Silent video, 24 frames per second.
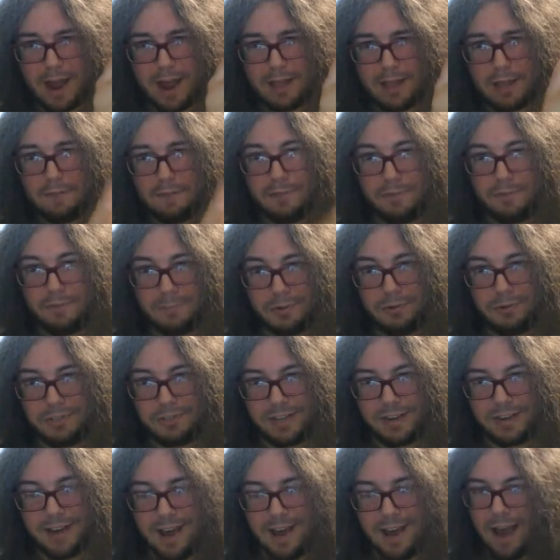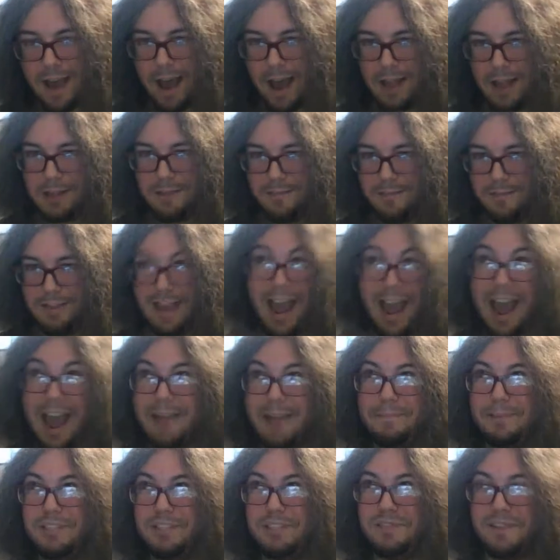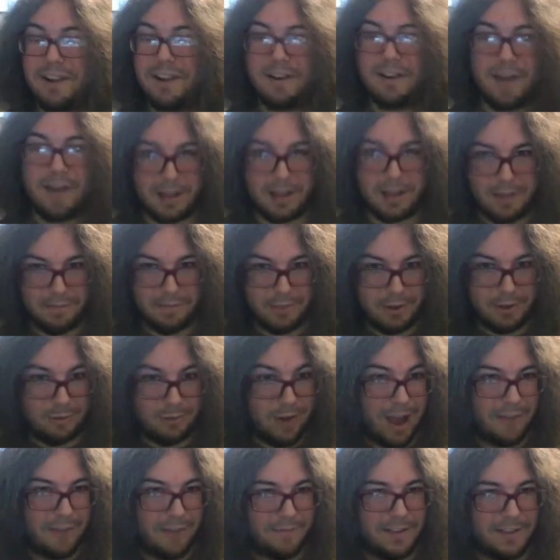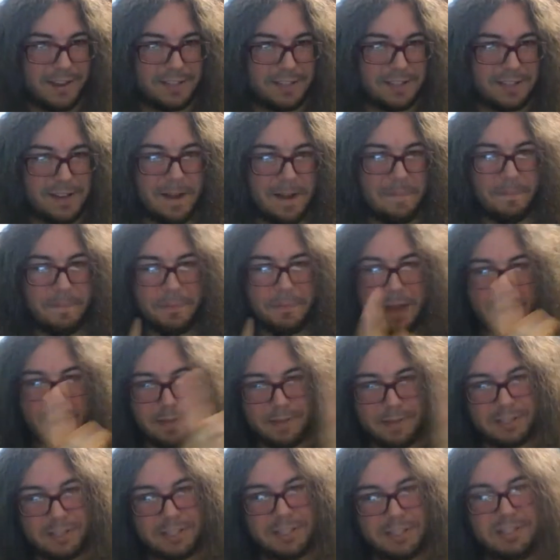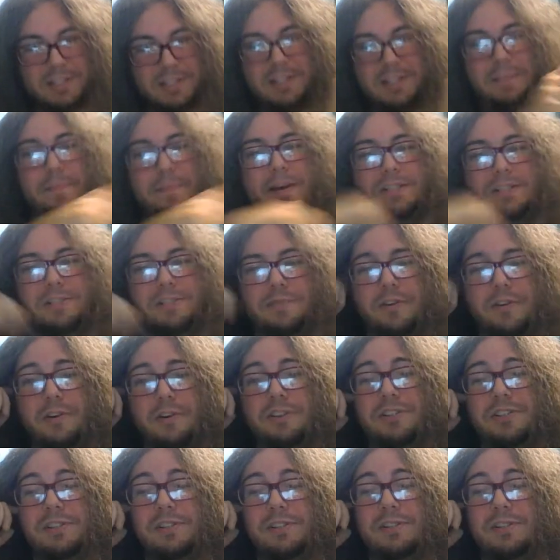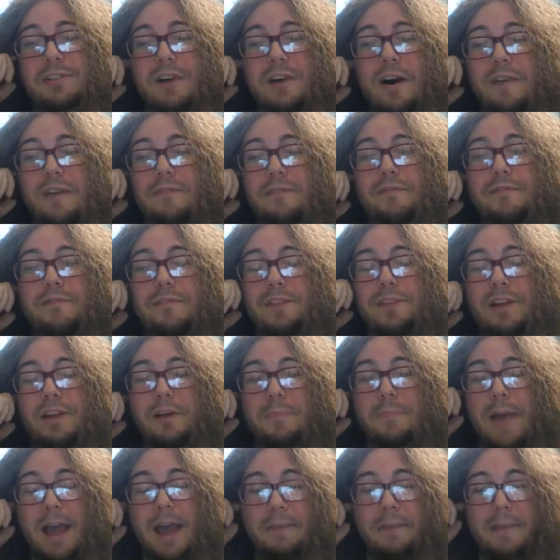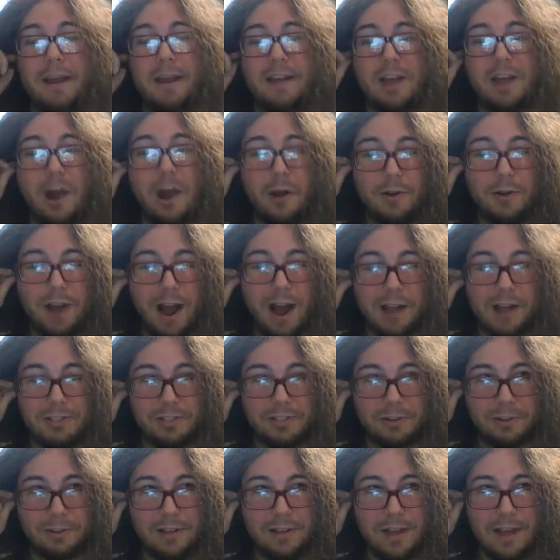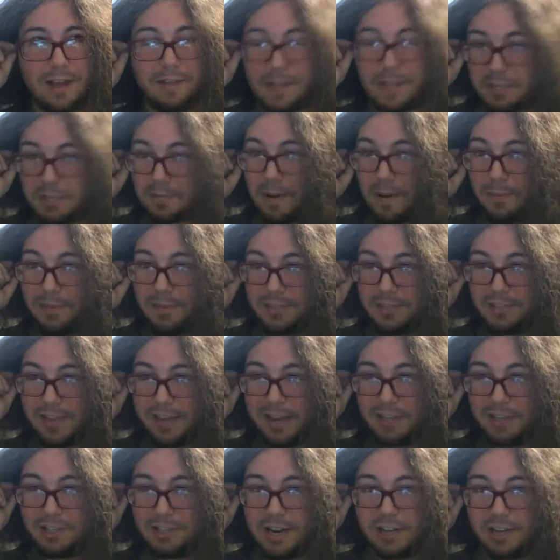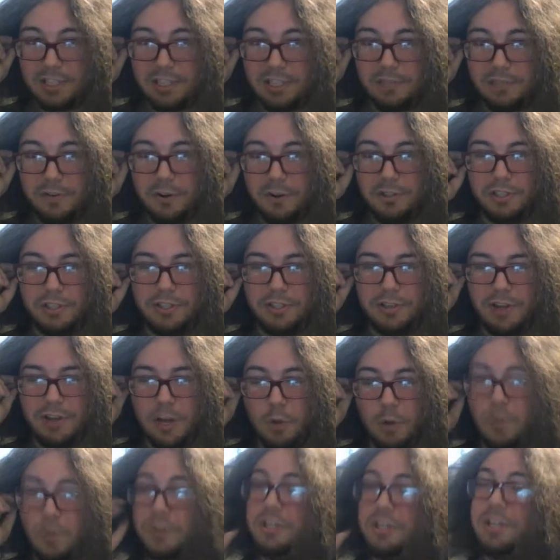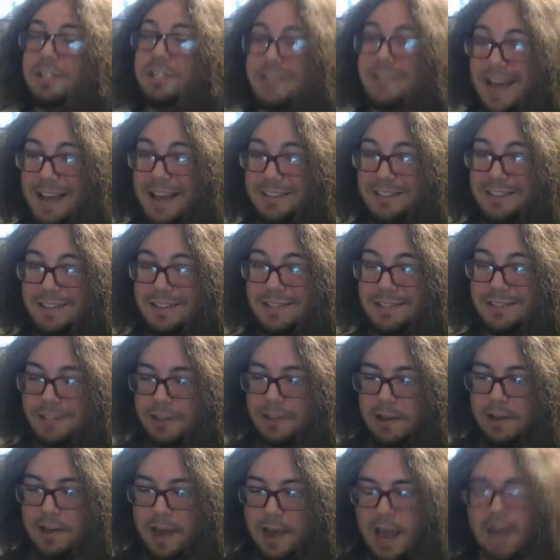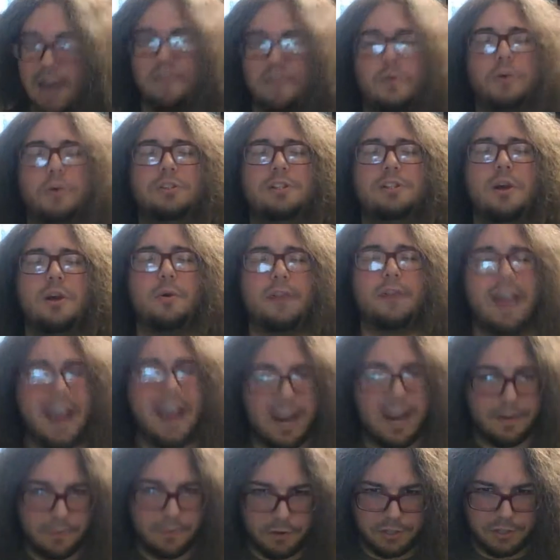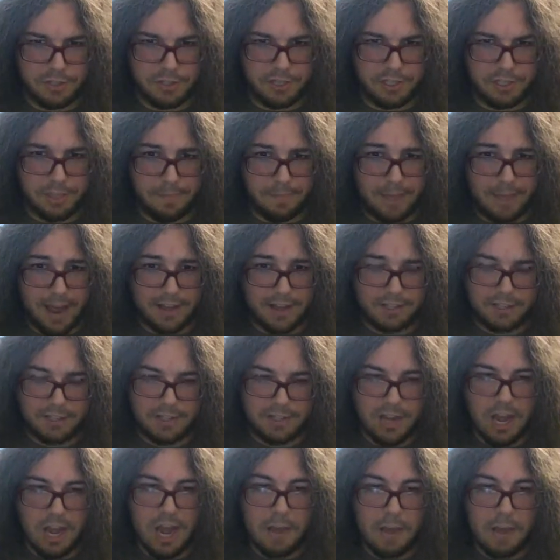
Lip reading: I love the music, I love the atmosphere, I love the graphics. This isn't the best version of, Pac-Mania on console. That's probably the Sega Genesis version, which is licensed. And of course, the arcade version is the best.